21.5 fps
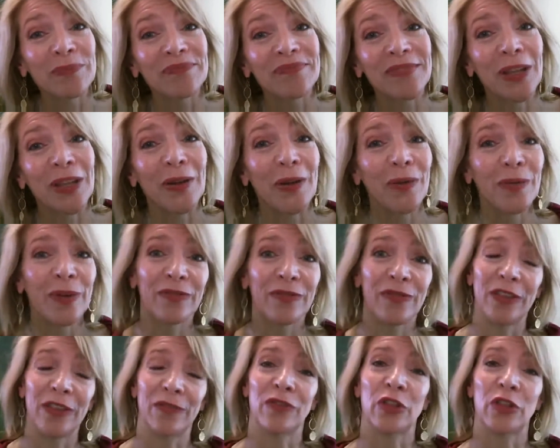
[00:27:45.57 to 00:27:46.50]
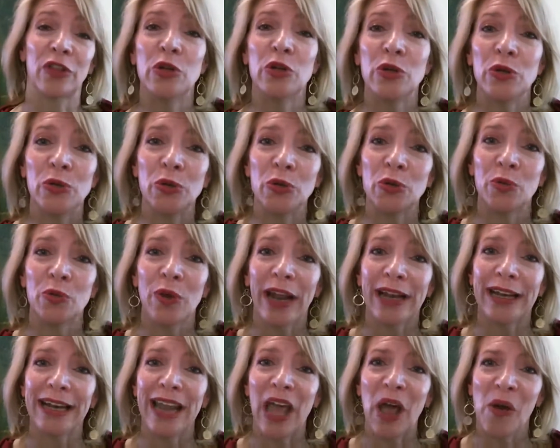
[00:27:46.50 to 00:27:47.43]
You know, if the news
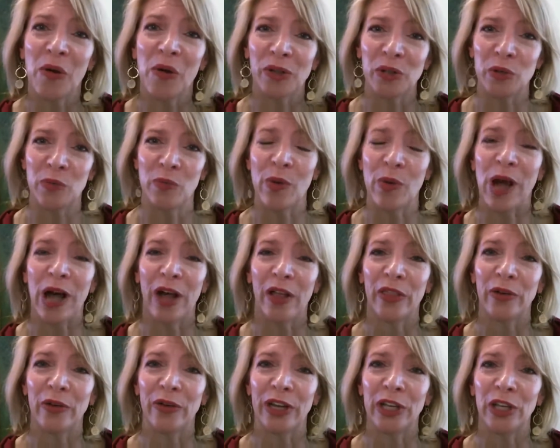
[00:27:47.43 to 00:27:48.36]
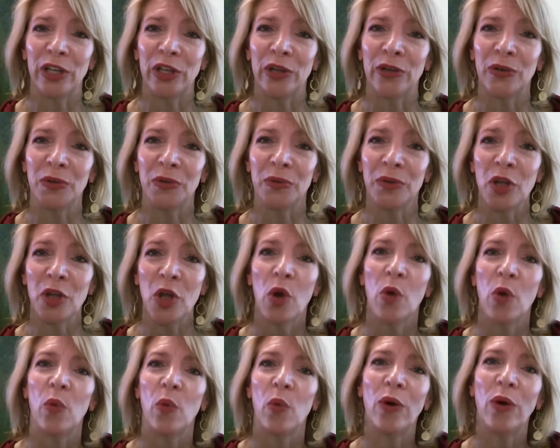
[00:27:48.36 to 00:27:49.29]
right now is bothering you,
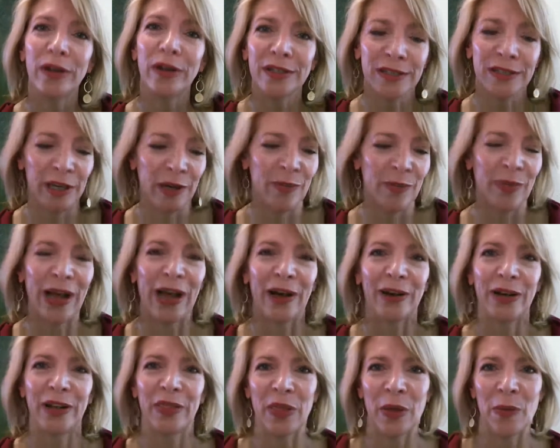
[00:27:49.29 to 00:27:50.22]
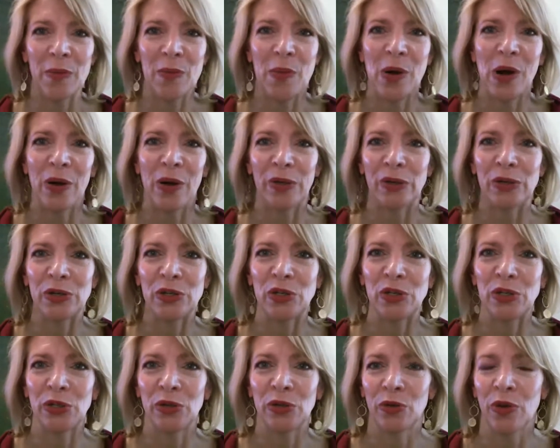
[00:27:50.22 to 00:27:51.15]
what is it about it that
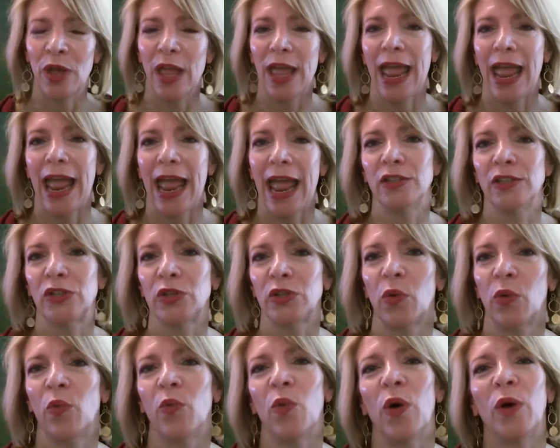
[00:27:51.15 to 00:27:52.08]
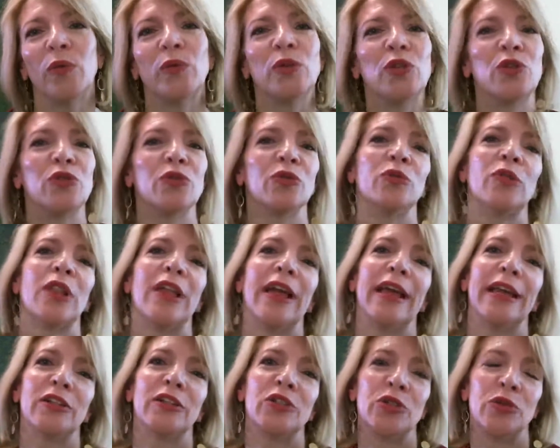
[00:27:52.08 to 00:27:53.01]
bothers you? And so what would you
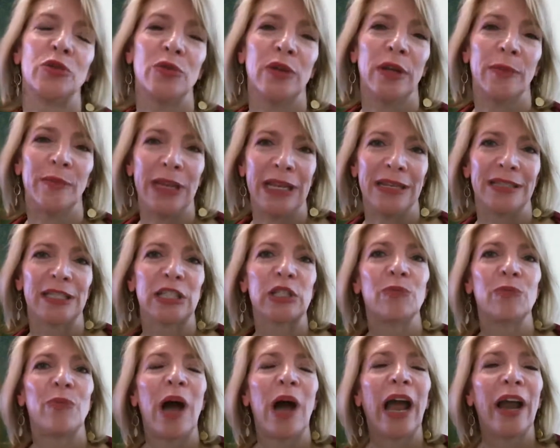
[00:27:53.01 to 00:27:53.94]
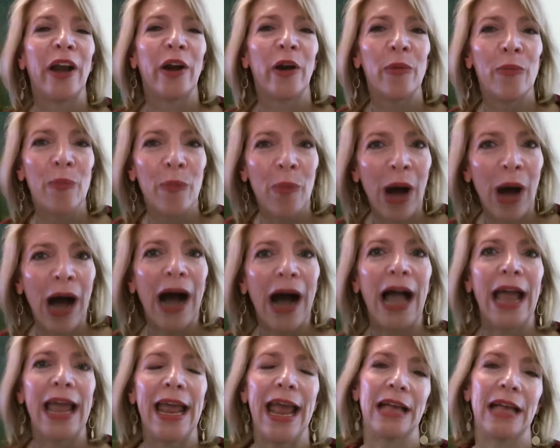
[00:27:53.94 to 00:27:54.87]
like to be inspired
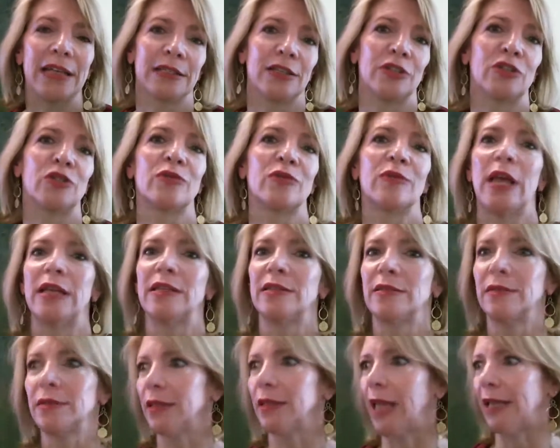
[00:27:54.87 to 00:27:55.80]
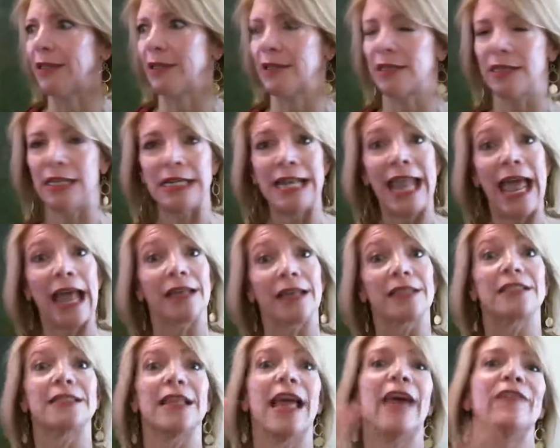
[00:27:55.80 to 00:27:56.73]
by as the
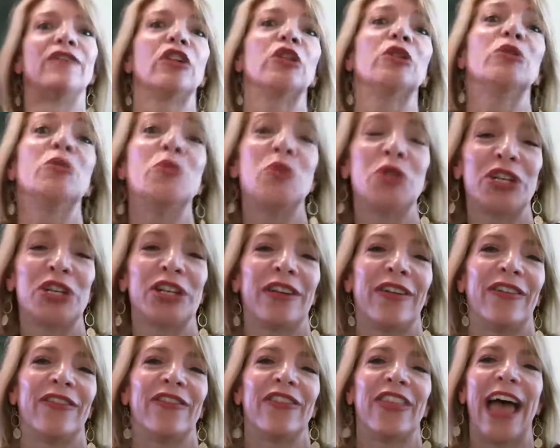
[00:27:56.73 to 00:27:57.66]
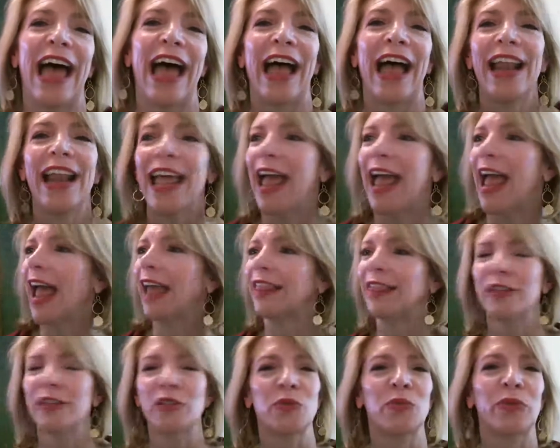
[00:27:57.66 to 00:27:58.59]
next evolution of that? And
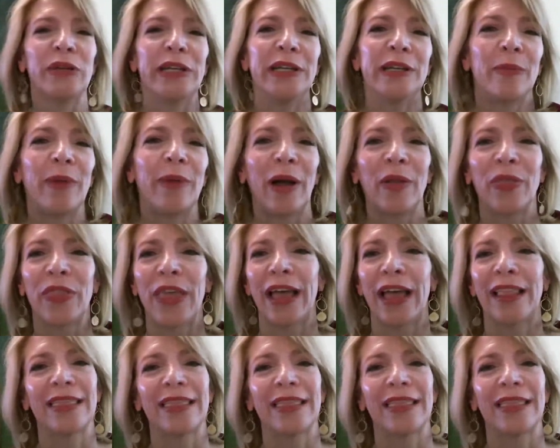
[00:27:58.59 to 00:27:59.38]
let's read about that.